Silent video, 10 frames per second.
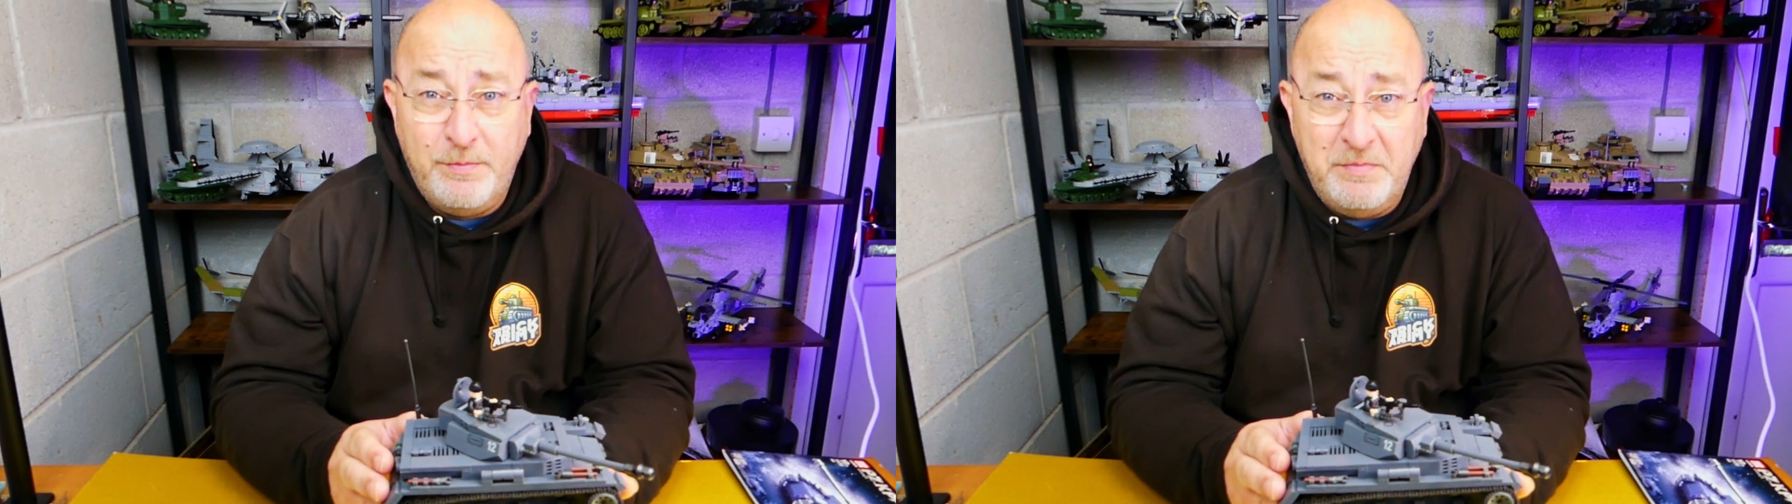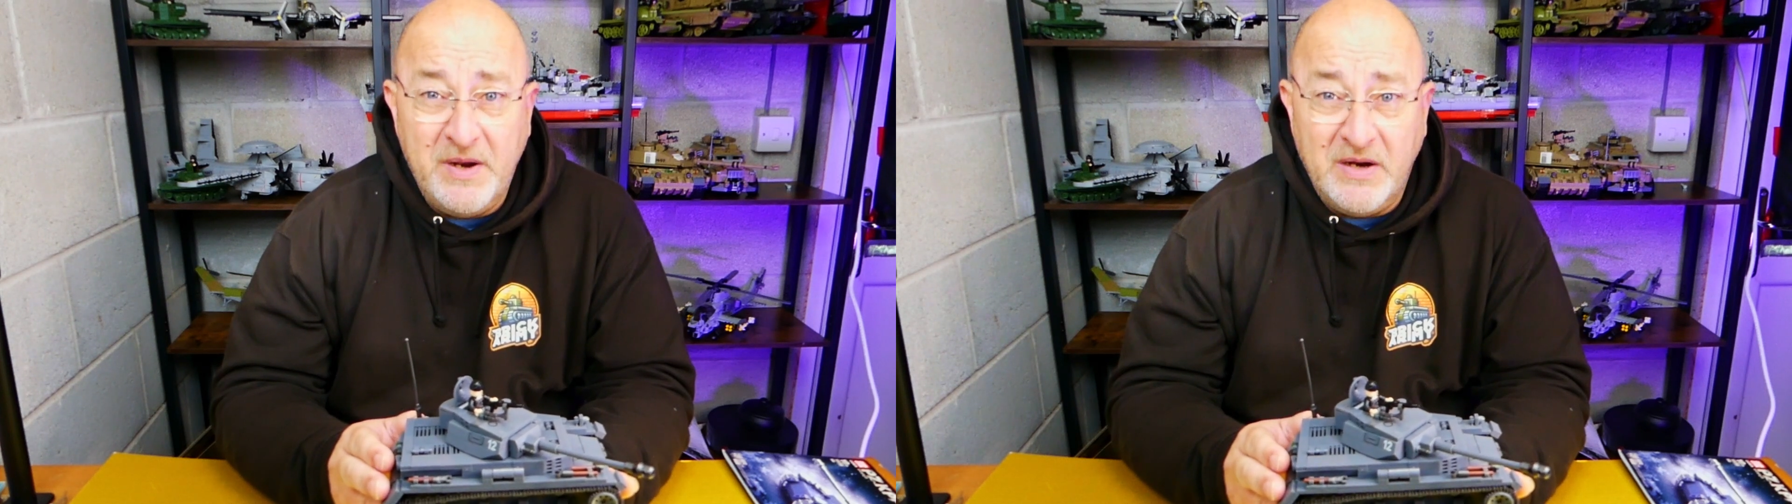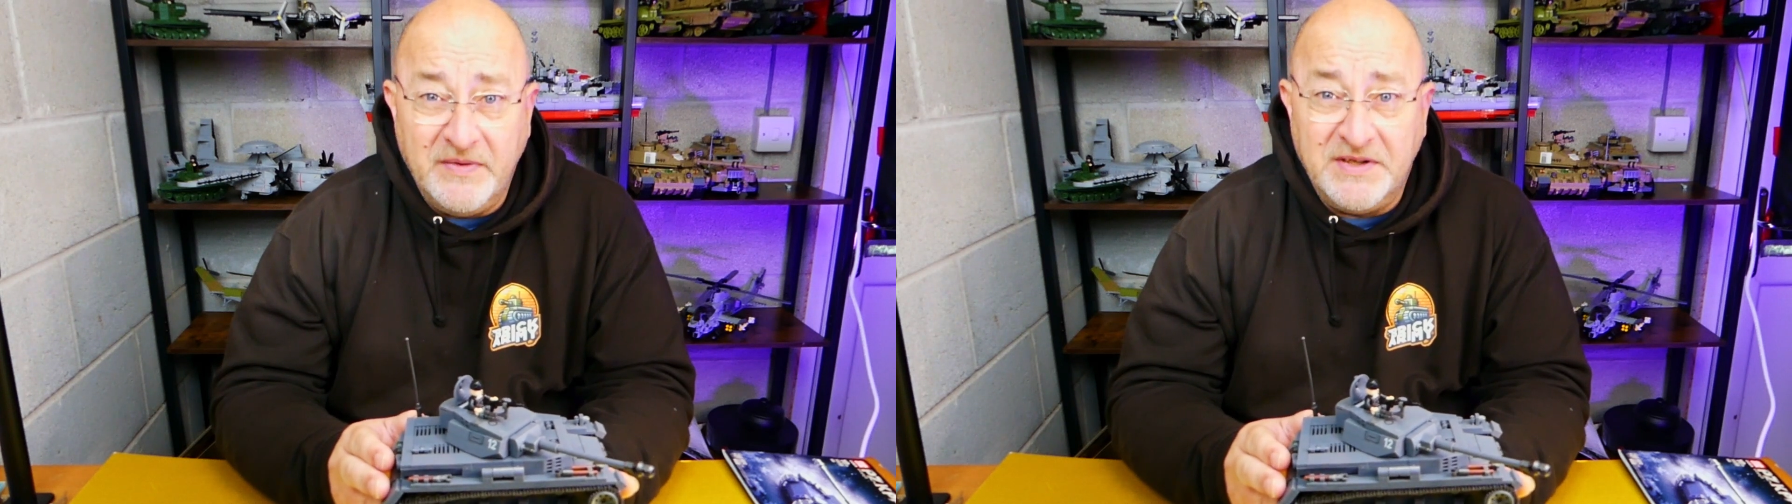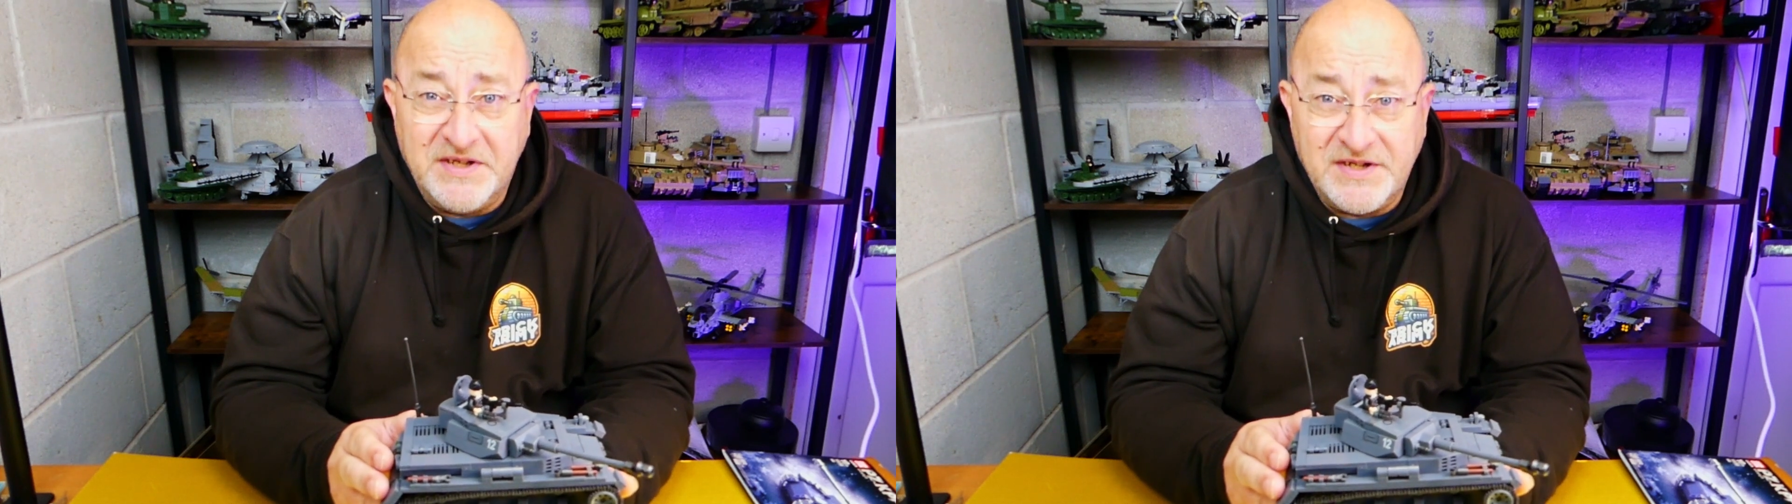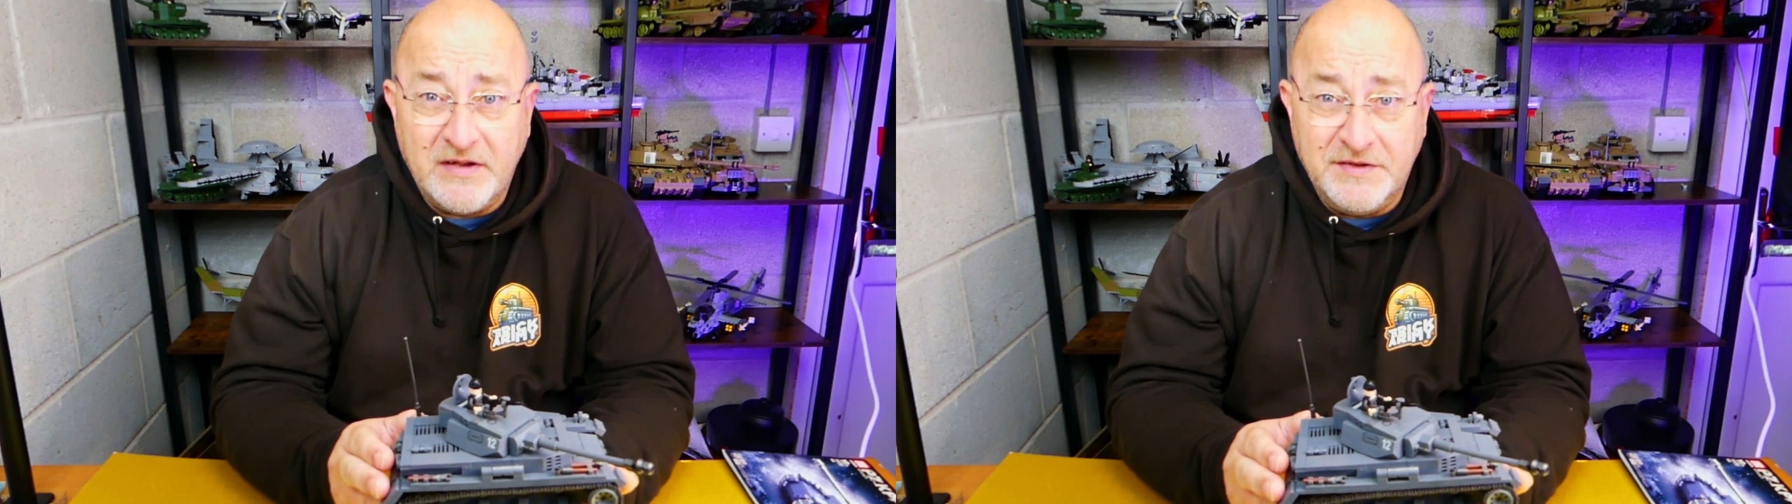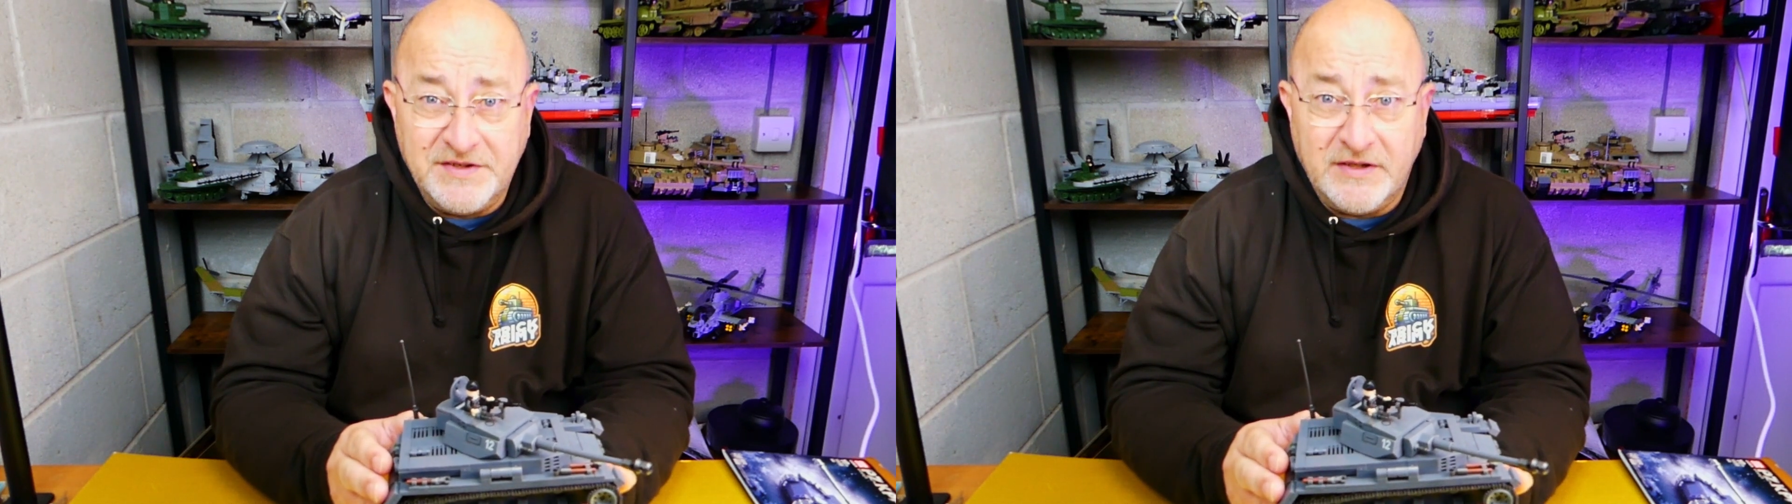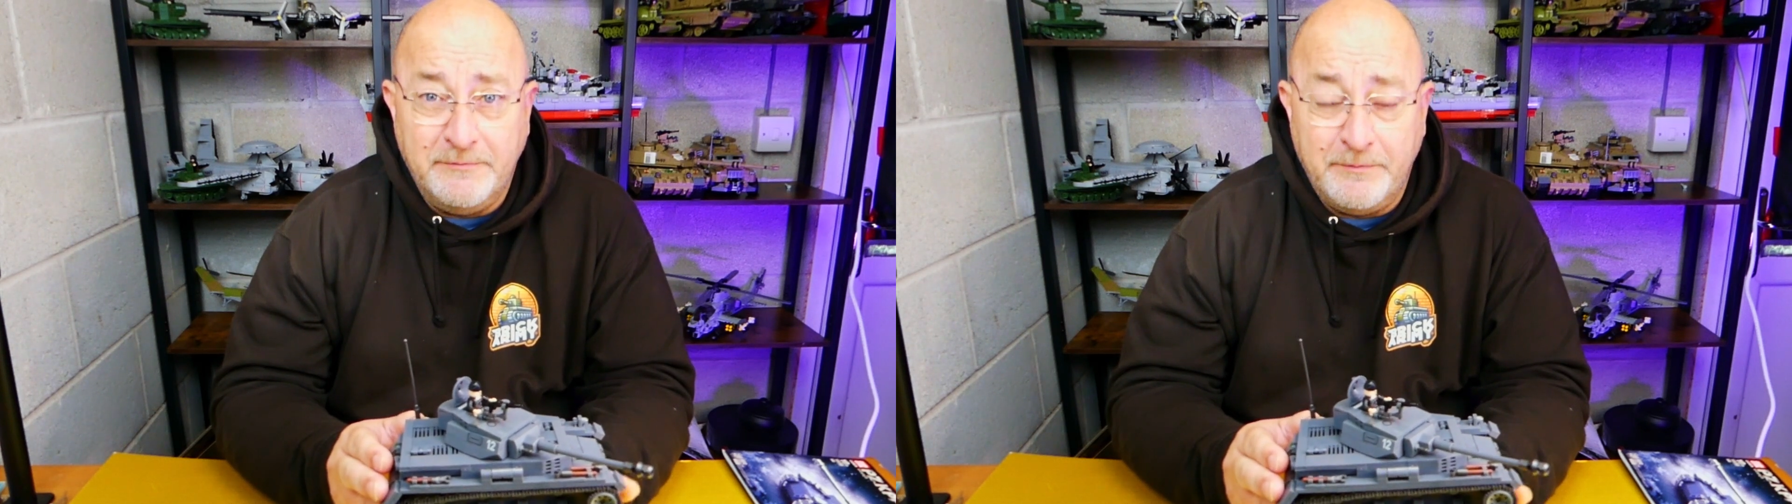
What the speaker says: bit of a disaster,